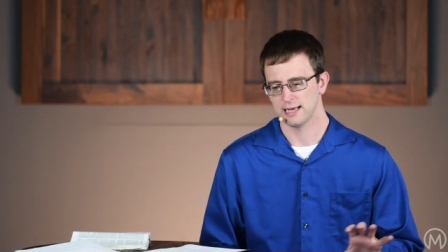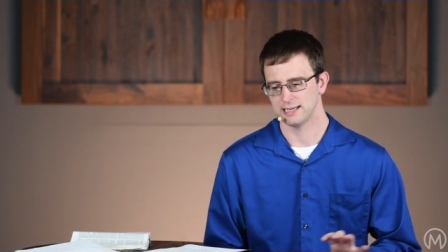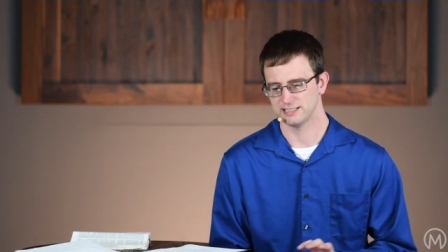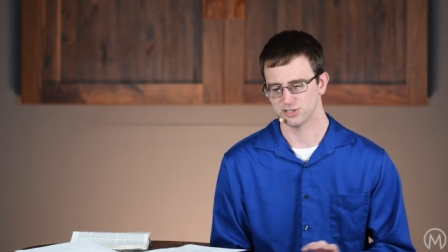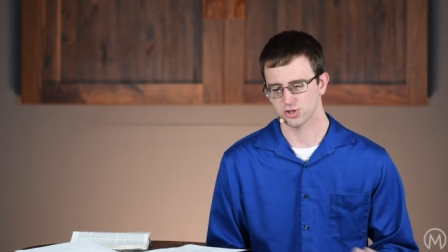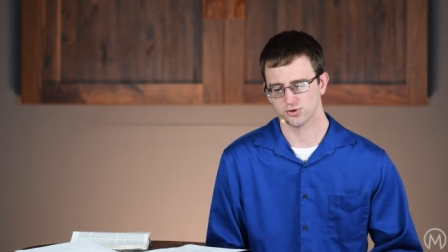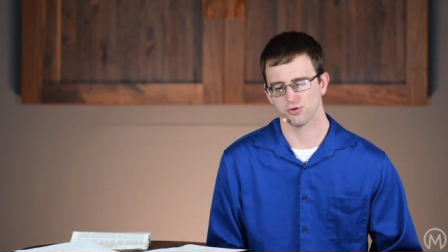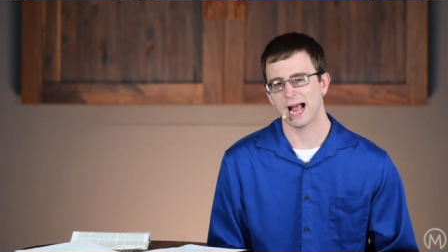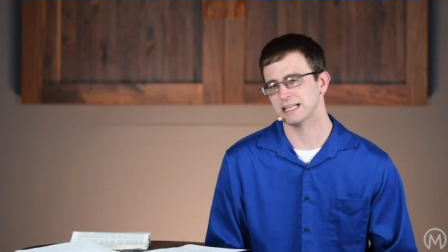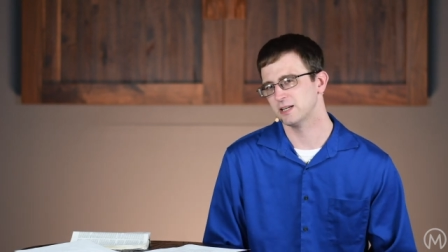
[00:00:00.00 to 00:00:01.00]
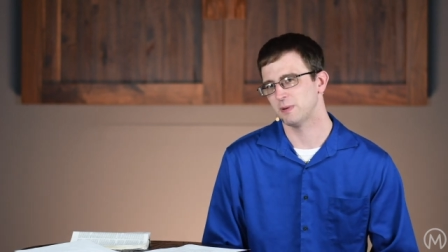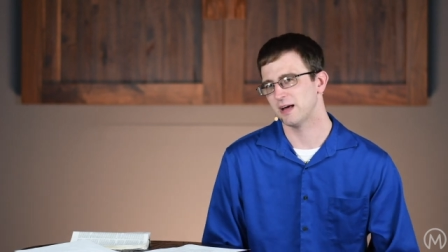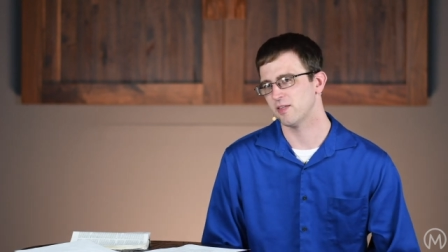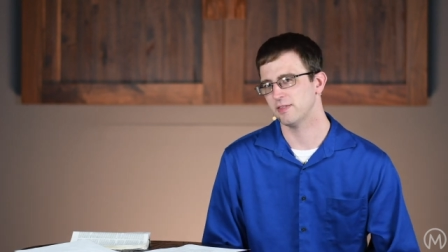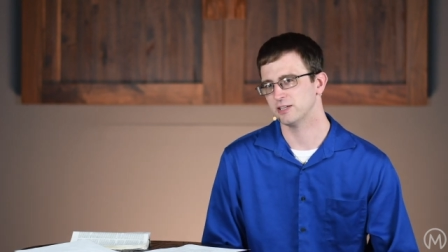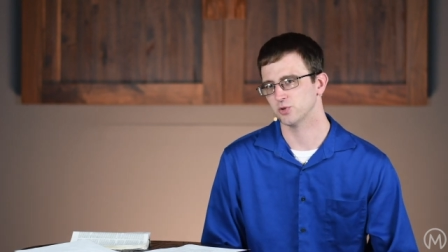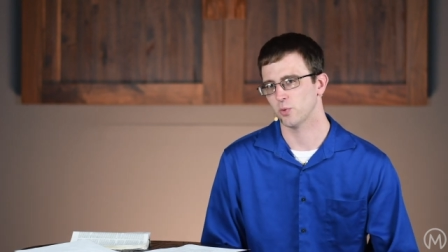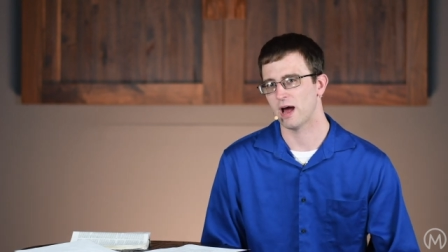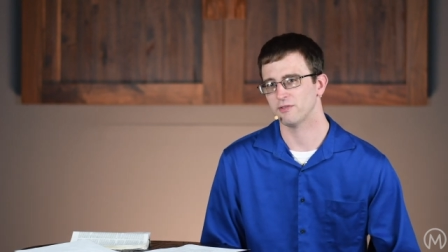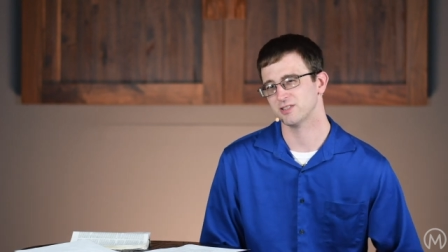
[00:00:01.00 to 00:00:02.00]
uh, distracted by the things
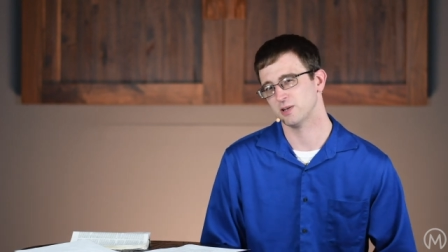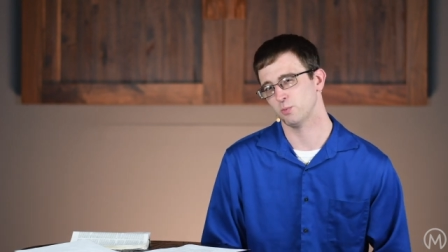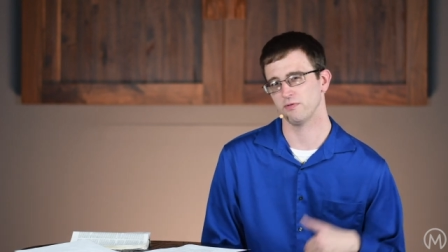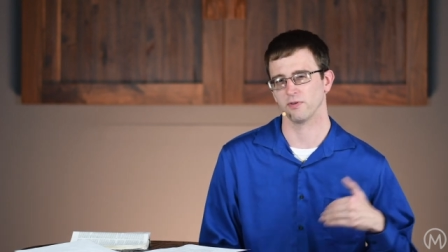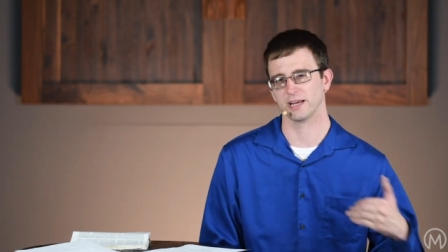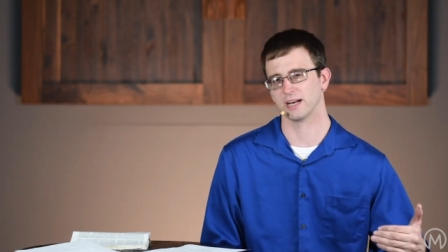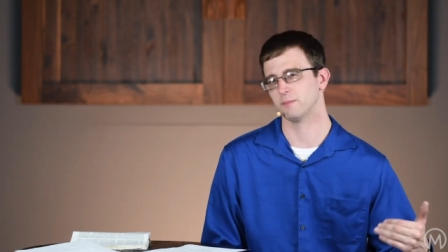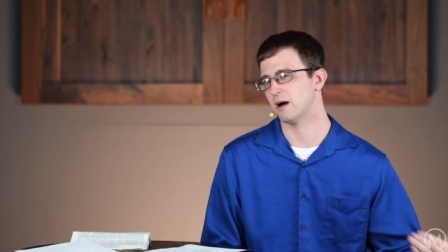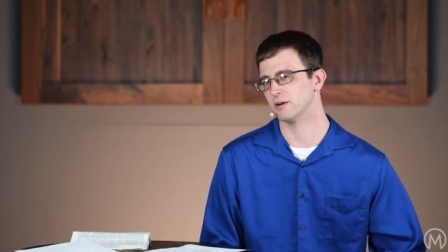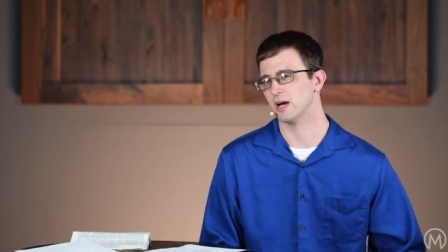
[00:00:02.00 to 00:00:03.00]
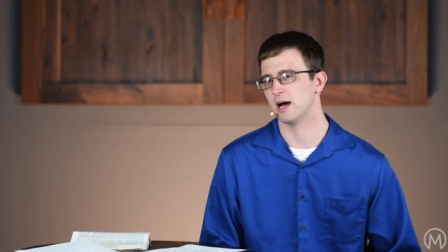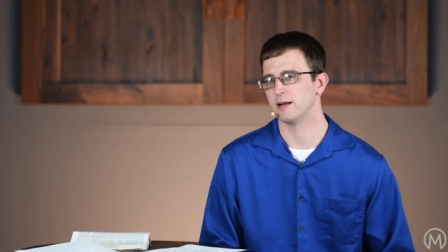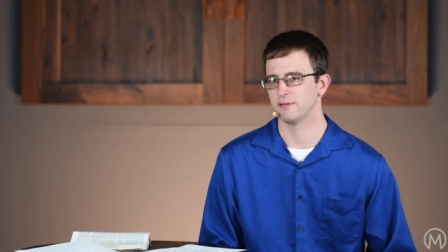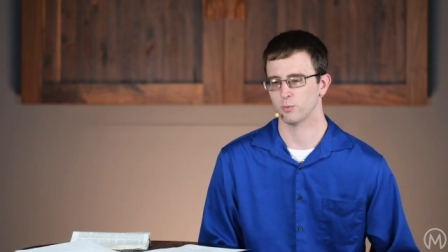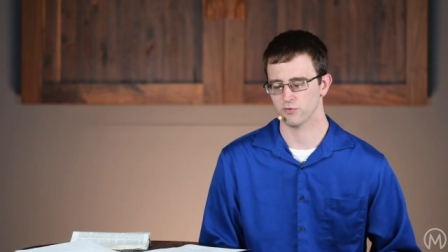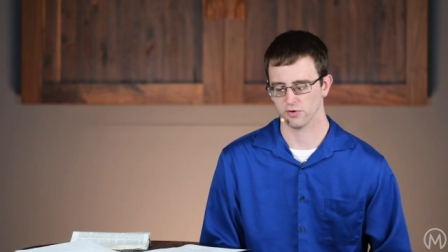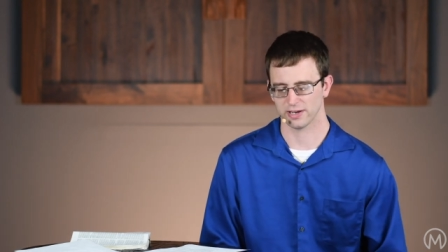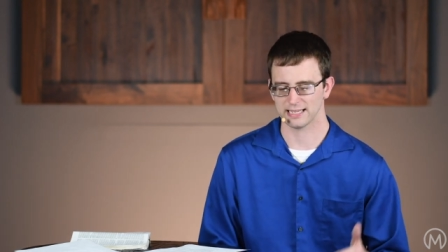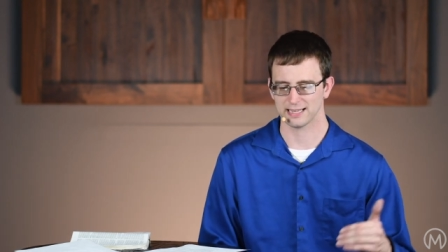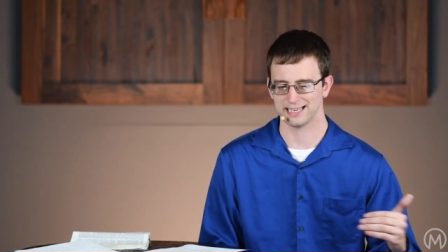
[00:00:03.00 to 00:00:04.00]
around us that we forget about God, that we
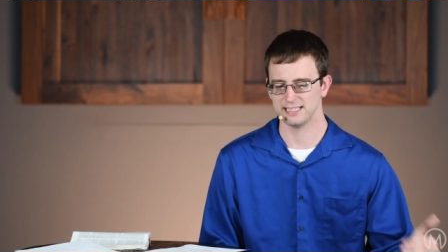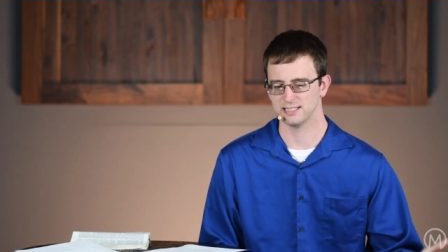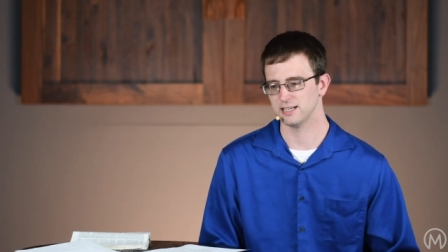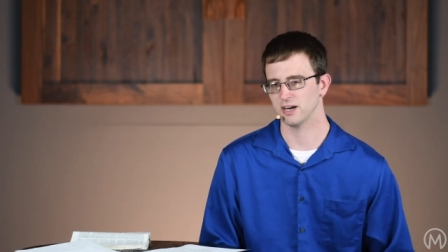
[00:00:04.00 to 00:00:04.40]
forget that He's